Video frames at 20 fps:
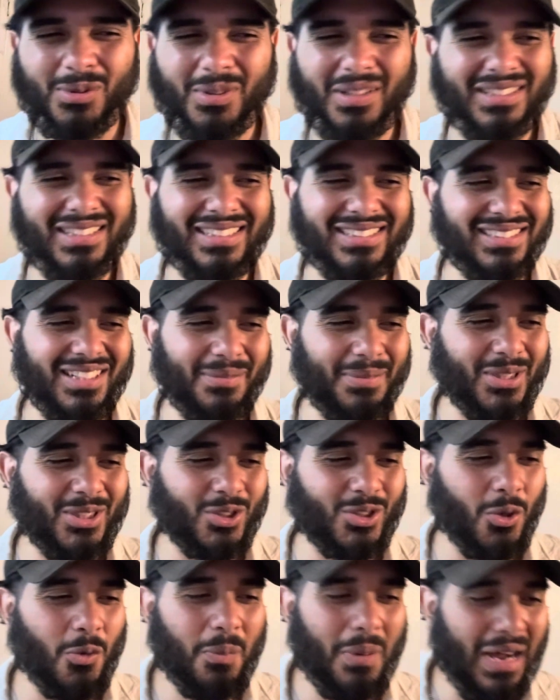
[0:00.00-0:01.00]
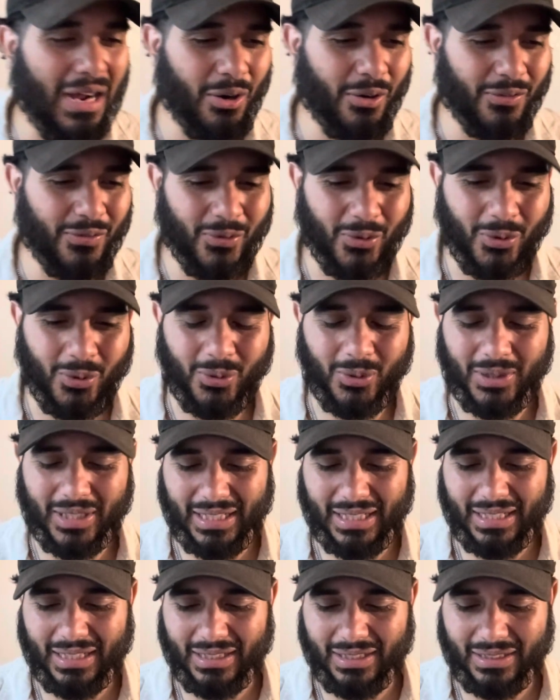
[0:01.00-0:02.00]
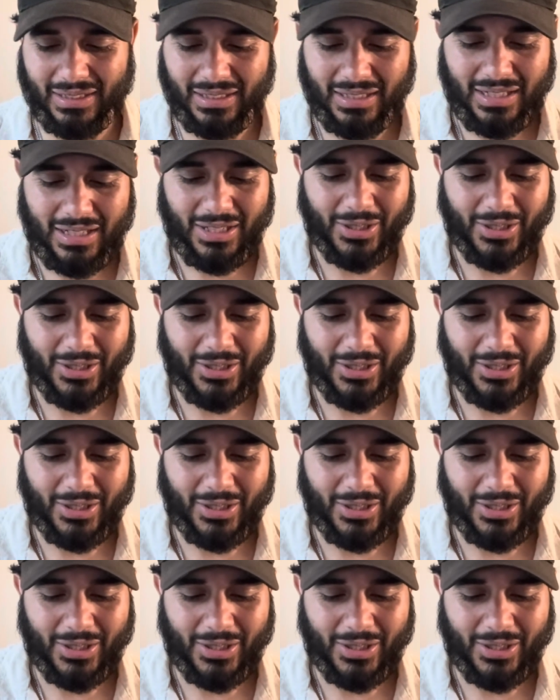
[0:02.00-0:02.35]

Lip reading: I think it's going to be so powerful. And